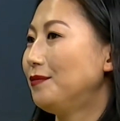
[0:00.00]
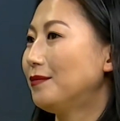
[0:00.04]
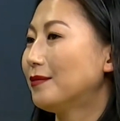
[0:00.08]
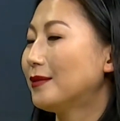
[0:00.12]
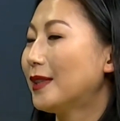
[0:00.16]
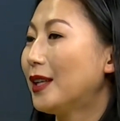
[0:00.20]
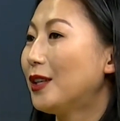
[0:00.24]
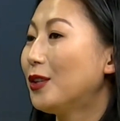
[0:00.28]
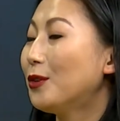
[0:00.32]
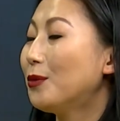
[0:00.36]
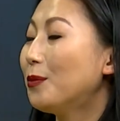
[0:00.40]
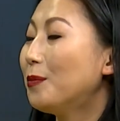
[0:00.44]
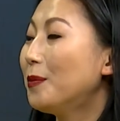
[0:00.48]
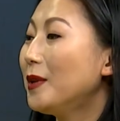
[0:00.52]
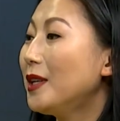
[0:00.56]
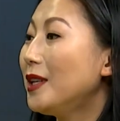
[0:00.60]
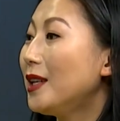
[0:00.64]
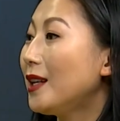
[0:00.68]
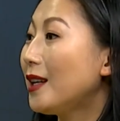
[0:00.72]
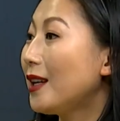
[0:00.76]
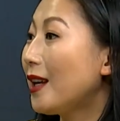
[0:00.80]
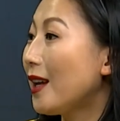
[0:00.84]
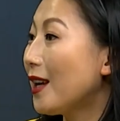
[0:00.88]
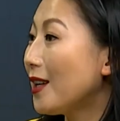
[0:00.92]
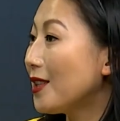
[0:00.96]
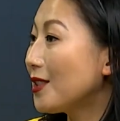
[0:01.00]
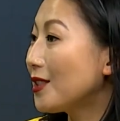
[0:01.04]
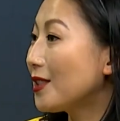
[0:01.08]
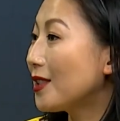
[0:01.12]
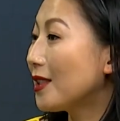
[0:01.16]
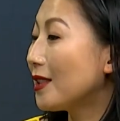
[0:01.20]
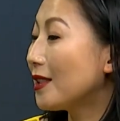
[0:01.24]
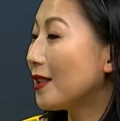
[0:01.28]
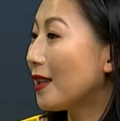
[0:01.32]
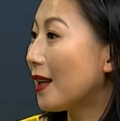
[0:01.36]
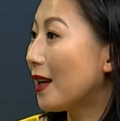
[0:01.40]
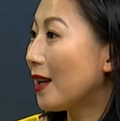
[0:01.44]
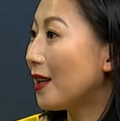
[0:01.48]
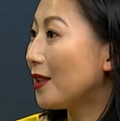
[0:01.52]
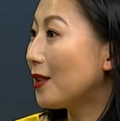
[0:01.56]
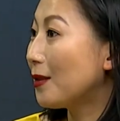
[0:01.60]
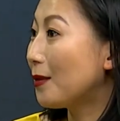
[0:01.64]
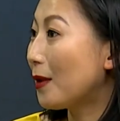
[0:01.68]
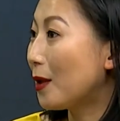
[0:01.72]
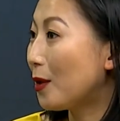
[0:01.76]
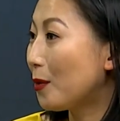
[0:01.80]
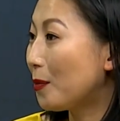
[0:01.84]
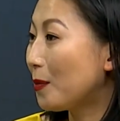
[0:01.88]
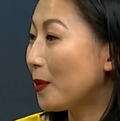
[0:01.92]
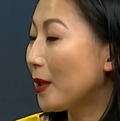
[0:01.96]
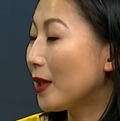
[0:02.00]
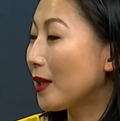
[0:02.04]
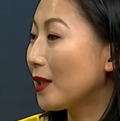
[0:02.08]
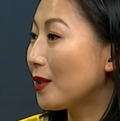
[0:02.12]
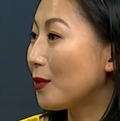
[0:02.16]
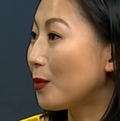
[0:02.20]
You've been engaged in developing